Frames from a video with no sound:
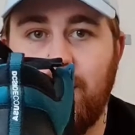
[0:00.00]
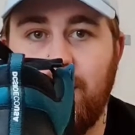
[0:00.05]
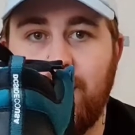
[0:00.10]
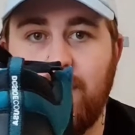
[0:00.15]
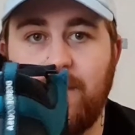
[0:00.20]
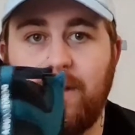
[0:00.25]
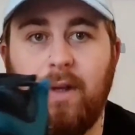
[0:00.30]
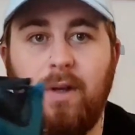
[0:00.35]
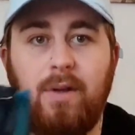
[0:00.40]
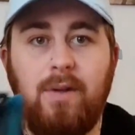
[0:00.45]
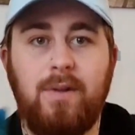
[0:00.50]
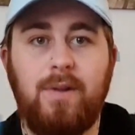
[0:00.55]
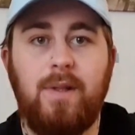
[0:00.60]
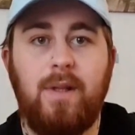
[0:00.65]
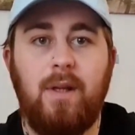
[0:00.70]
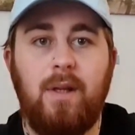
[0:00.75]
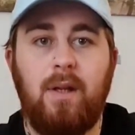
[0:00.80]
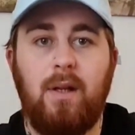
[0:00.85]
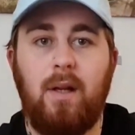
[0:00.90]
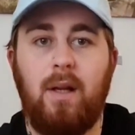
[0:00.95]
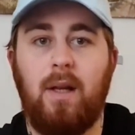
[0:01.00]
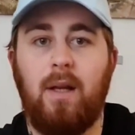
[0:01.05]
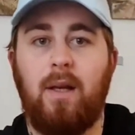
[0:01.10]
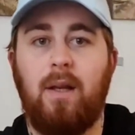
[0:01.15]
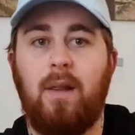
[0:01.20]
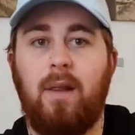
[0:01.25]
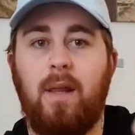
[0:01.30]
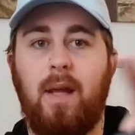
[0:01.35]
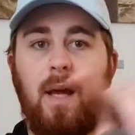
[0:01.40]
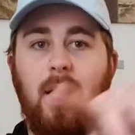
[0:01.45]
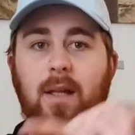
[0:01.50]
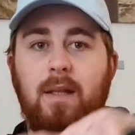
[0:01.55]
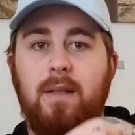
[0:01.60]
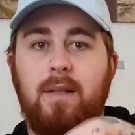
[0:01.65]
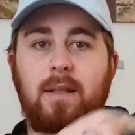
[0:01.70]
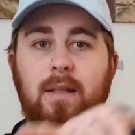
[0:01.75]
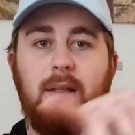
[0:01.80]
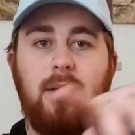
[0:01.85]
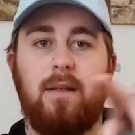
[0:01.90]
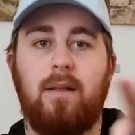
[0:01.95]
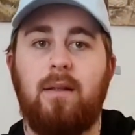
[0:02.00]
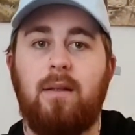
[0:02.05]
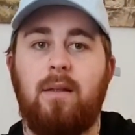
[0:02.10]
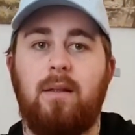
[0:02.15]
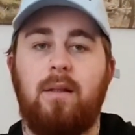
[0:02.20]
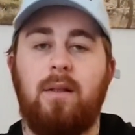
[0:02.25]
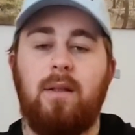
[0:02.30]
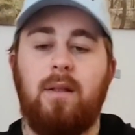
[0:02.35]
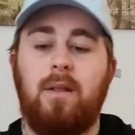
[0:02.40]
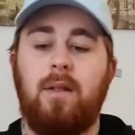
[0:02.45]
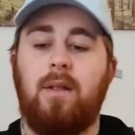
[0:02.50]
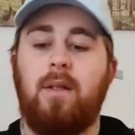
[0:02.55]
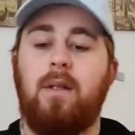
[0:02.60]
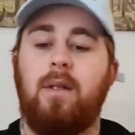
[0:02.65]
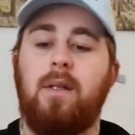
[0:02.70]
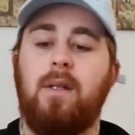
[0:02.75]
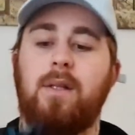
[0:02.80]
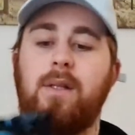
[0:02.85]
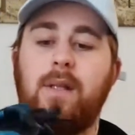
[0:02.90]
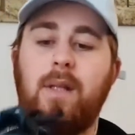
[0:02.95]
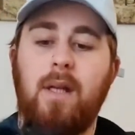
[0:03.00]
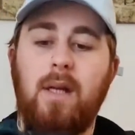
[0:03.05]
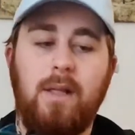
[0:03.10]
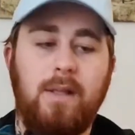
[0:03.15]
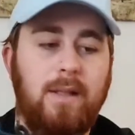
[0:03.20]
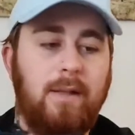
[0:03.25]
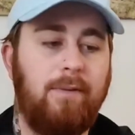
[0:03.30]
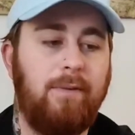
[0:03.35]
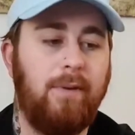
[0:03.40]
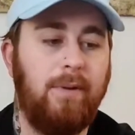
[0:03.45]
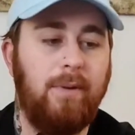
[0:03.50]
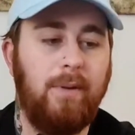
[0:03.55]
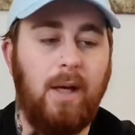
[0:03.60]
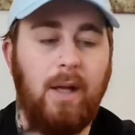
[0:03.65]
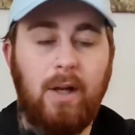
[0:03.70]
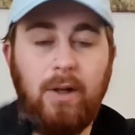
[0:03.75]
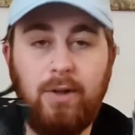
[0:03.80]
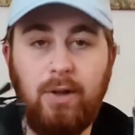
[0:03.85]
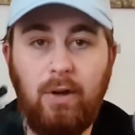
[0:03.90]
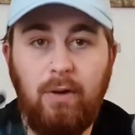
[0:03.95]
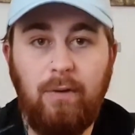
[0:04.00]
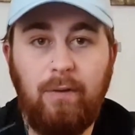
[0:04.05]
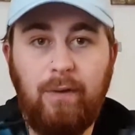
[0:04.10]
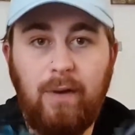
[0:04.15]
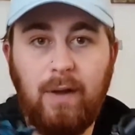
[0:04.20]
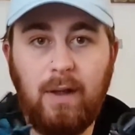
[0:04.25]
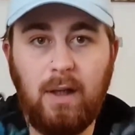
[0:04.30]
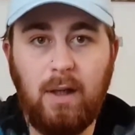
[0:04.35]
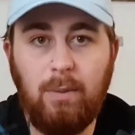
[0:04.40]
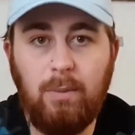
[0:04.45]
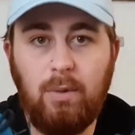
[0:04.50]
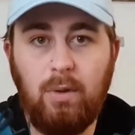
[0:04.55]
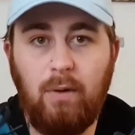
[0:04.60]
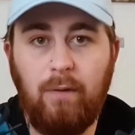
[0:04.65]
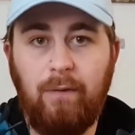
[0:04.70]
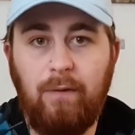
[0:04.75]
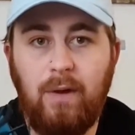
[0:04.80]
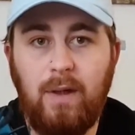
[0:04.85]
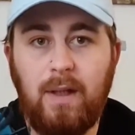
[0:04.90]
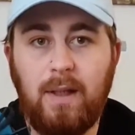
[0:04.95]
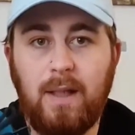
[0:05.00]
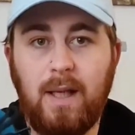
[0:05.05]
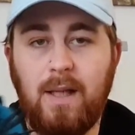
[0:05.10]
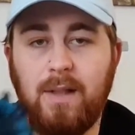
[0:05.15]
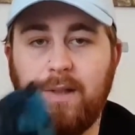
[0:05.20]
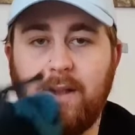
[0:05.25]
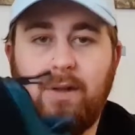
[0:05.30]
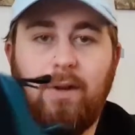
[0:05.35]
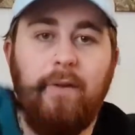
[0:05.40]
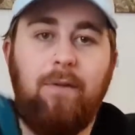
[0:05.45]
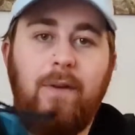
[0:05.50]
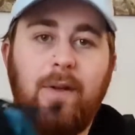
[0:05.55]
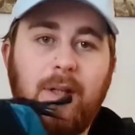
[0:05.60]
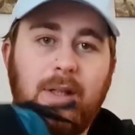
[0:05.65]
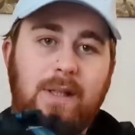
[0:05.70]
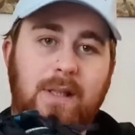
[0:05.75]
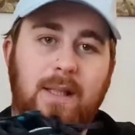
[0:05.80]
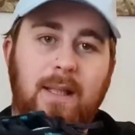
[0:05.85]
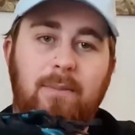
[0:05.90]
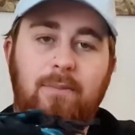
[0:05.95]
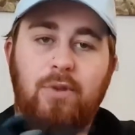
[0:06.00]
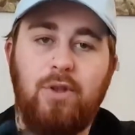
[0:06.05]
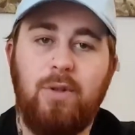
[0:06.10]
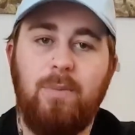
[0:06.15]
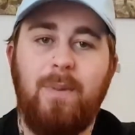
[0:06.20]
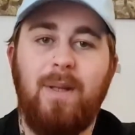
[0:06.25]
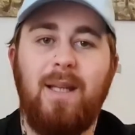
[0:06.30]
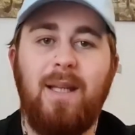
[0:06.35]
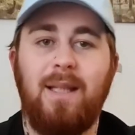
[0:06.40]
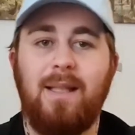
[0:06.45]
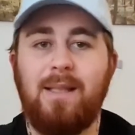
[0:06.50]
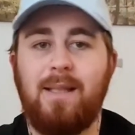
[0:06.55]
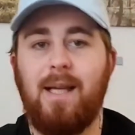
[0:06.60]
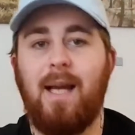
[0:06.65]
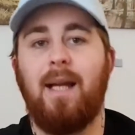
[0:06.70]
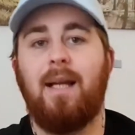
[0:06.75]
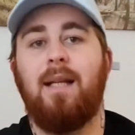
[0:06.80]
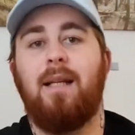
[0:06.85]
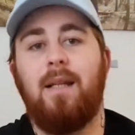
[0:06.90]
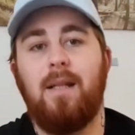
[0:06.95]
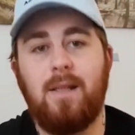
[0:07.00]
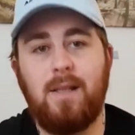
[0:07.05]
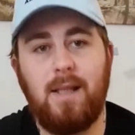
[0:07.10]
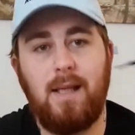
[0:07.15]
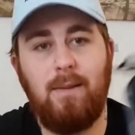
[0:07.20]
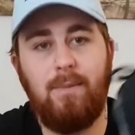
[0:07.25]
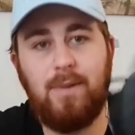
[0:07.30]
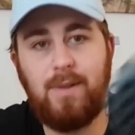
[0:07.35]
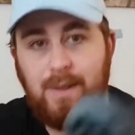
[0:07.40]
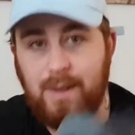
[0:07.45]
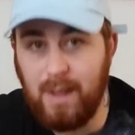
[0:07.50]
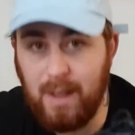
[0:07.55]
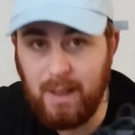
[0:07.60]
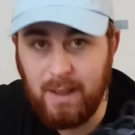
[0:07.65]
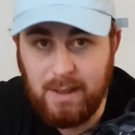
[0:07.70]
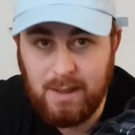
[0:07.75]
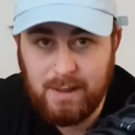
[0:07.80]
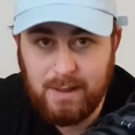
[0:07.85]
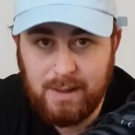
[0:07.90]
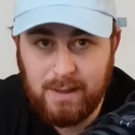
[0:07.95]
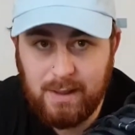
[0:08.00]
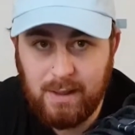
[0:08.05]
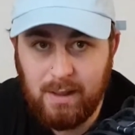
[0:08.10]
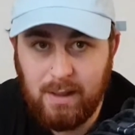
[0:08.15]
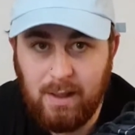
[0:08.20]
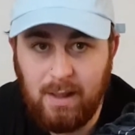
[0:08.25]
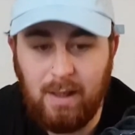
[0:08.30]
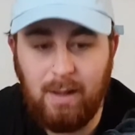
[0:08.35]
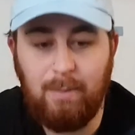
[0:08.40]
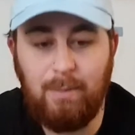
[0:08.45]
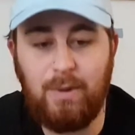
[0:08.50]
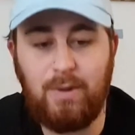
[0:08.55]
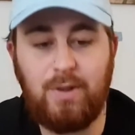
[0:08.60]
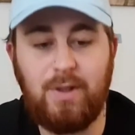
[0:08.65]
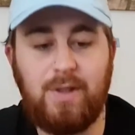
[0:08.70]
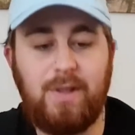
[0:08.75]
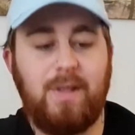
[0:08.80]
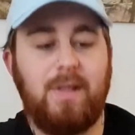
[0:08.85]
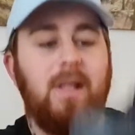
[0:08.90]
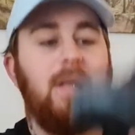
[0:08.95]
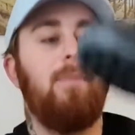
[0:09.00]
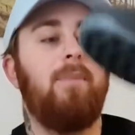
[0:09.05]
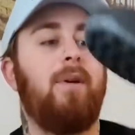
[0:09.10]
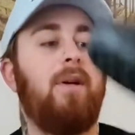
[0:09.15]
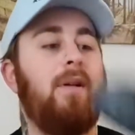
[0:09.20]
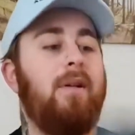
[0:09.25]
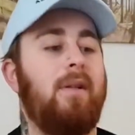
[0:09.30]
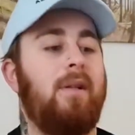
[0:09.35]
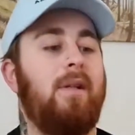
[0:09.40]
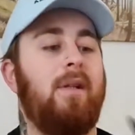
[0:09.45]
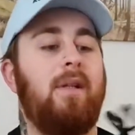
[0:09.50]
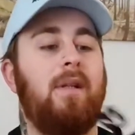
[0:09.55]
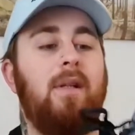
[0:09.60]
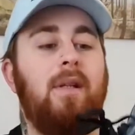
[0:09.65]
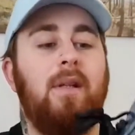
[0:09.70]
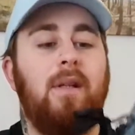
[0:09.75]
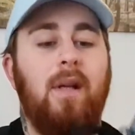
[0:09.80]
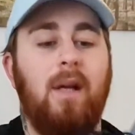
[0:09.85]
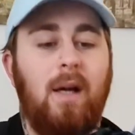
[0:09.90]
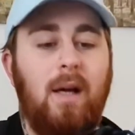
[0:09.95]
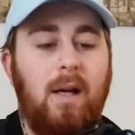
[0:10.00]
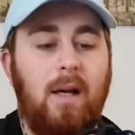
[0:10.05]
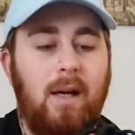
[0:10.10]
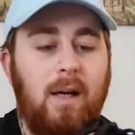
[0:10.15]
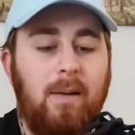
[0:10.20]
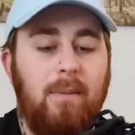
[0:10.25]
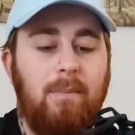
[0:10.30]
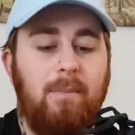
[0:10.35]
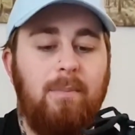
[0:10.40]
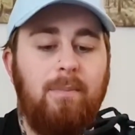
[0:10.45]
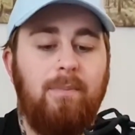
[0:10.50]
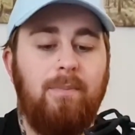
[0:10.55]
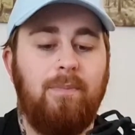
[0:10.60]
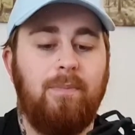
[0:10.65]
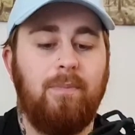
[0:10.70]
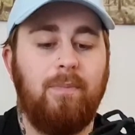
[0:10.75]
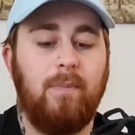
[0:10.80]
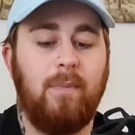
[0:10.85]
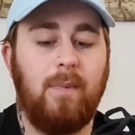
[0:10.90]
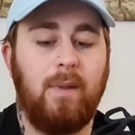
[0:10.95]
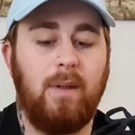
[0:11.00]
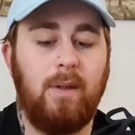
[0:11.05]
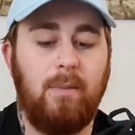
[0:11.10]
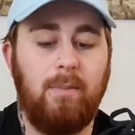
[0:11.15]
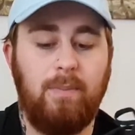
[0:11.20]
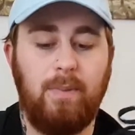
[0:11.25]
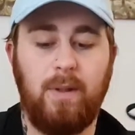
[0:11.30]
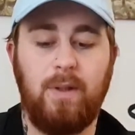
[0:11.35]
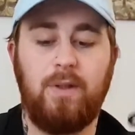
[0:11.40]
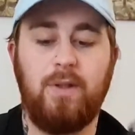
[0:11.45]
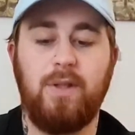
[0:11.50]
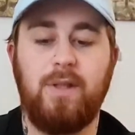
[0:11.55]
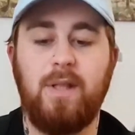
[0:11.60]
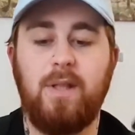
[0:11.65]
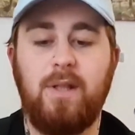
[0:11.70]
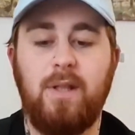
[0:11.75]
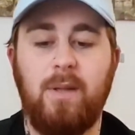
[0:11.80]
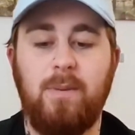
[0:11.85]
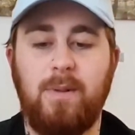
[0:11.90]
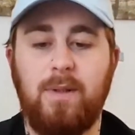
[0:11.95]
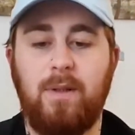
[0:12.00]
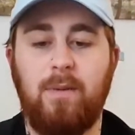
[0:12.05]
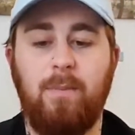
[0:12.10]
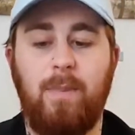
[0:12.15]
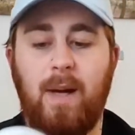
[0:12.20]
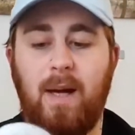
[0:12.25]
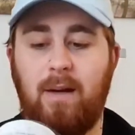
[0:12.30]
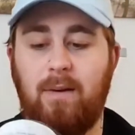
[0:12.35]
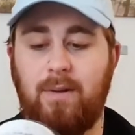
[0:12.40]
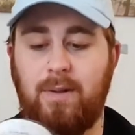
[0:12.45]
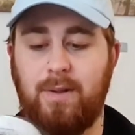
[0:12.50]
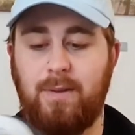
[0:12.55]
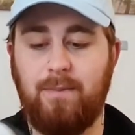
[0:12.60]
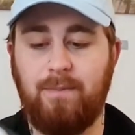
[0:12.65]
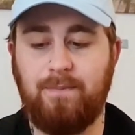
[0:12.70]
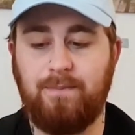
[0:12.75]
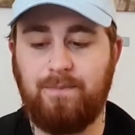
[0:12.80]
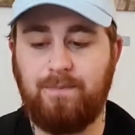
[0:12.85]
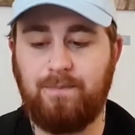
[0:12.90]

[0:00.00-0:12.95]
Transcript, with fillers: one just goes like that. So they are different. And I don't think, I'm not fully against, I don't think the slim should be exactly the same as this, but just slimmer. Um, but just in terms of comparison,